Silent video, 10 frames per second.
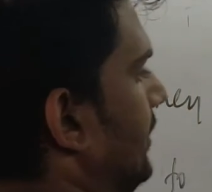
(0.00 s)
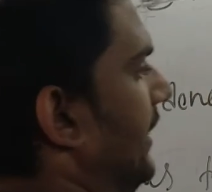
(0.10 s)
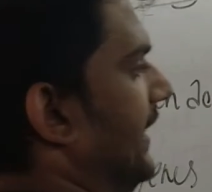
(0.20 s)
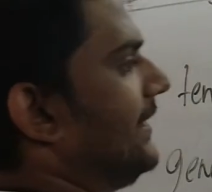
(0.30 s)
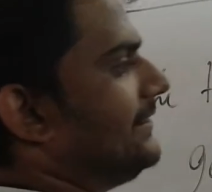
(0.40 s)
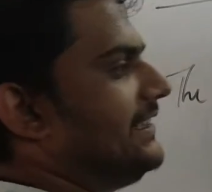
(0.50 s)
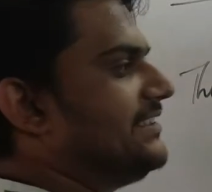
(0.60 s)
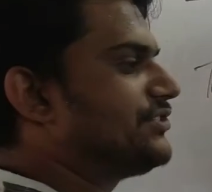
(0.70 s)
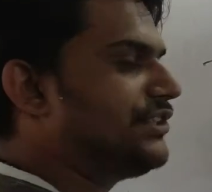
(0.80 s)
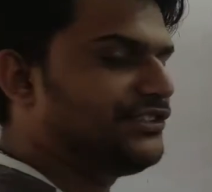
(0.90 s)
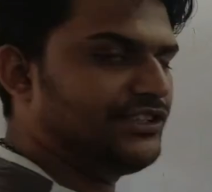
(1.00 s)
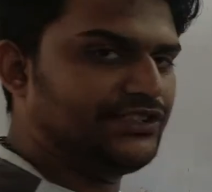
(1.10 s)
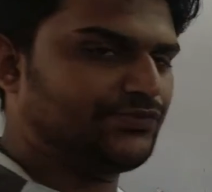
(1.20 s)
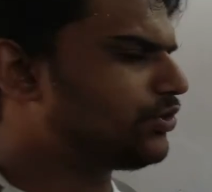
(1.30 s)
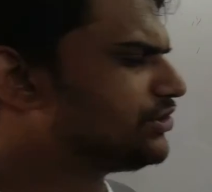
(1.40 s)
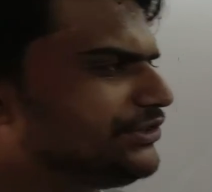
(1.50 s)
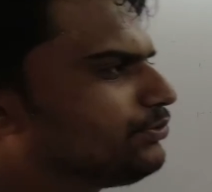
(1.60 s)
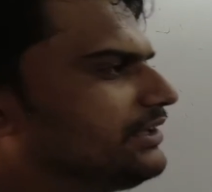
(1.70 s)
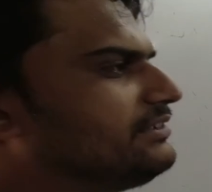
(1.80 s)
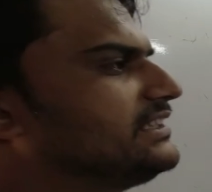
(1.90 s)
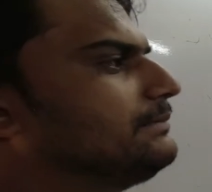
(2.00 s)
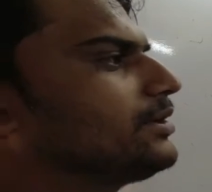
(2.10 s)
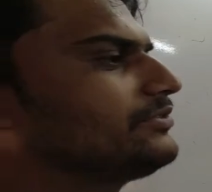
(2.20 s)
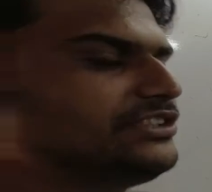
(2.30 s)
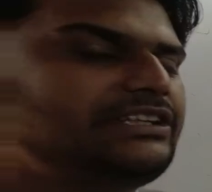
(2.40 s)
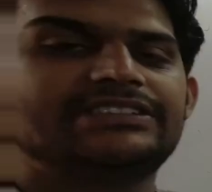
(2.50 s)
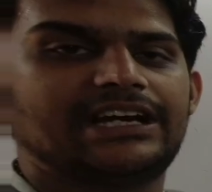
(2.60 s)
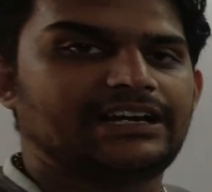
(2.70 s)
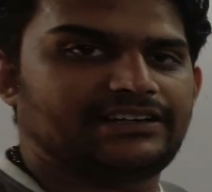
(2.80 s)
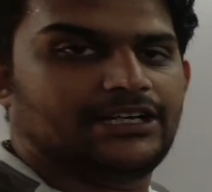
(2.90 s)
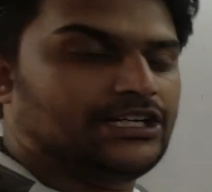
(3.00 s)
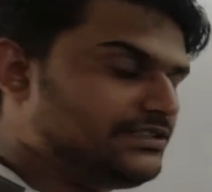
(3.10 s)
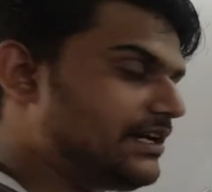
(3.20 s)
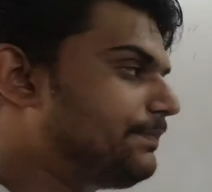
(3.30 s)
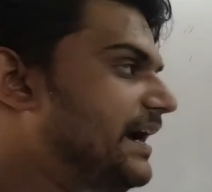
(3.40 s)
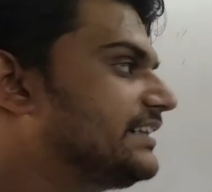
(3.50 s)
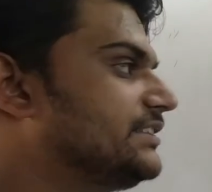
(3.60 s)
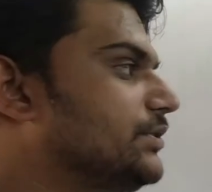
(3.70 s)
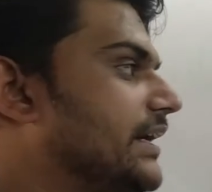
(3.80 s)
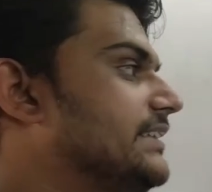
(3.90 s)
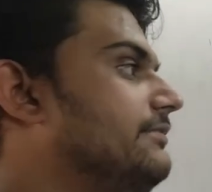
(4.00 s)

Okay, these 3 genes, 4 genes, whatever the number of genes are, they are packed together.